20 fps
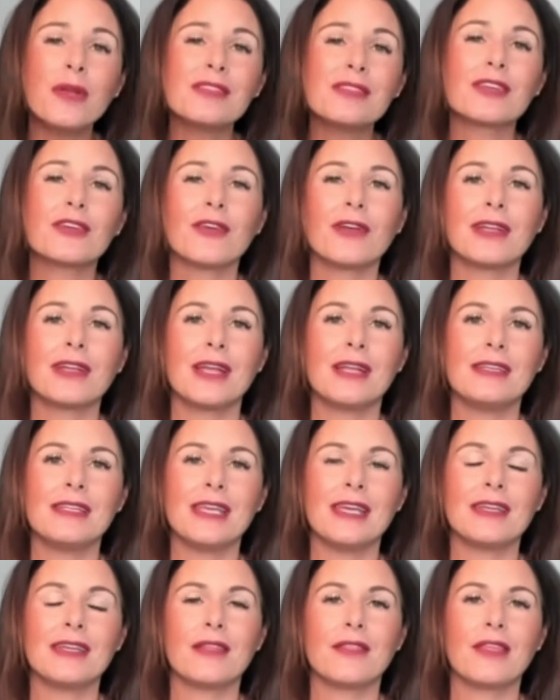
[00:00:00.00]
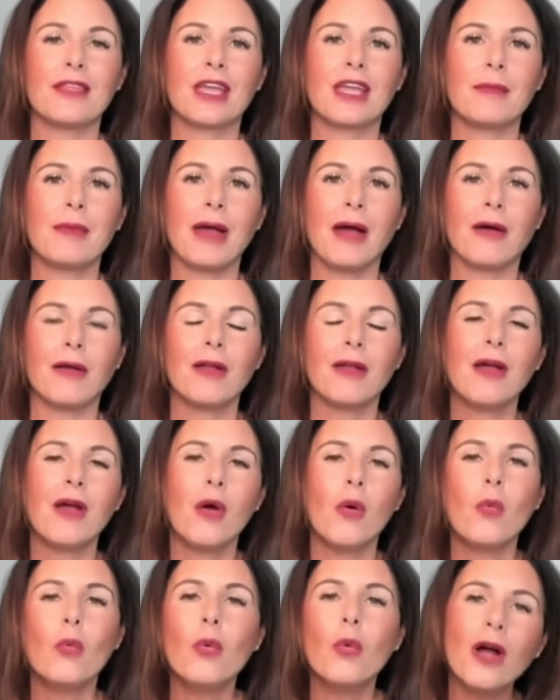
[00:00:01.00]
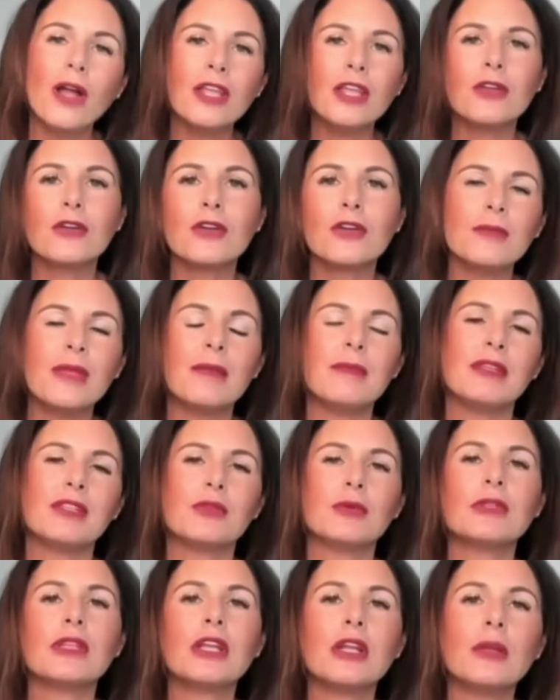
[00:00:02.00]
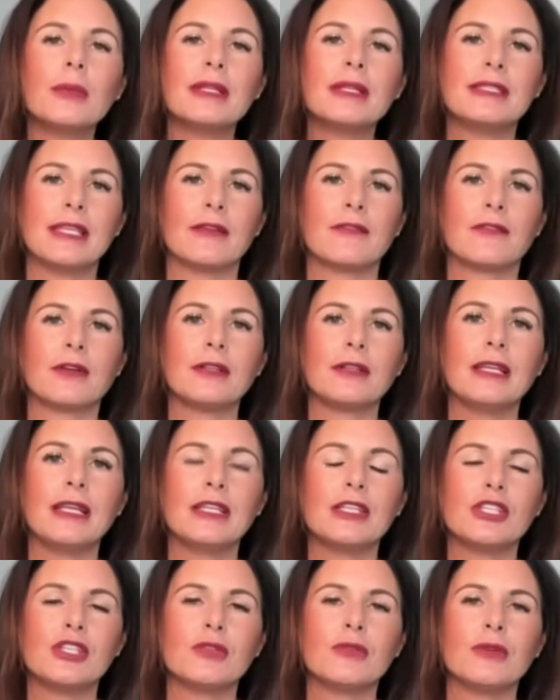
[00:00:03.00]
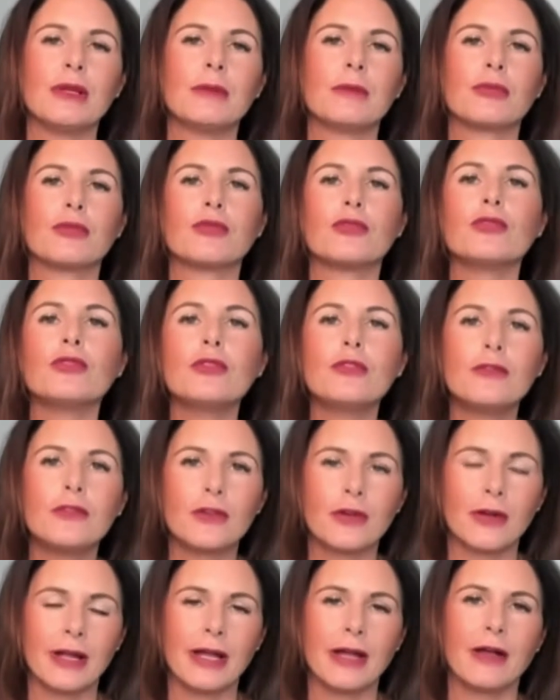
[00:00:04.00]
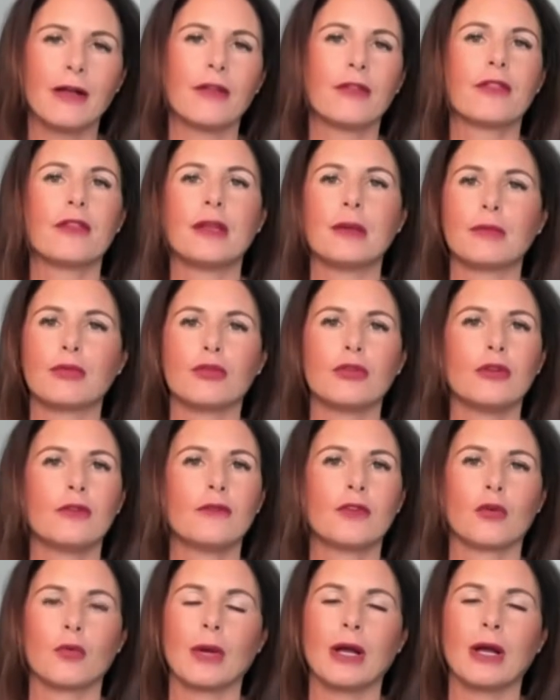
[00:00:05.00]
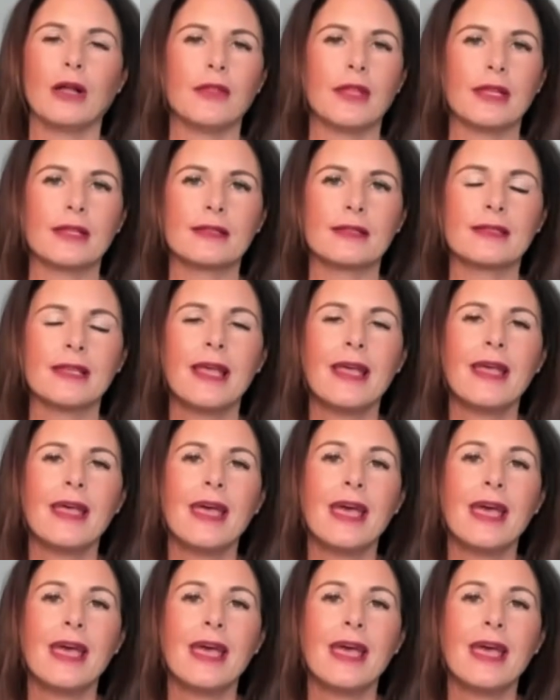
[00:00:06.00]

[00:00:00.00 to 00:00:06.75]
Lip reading: always a great idea to think about what you could maybe do a little bit differently to improve your health and improve your wellness.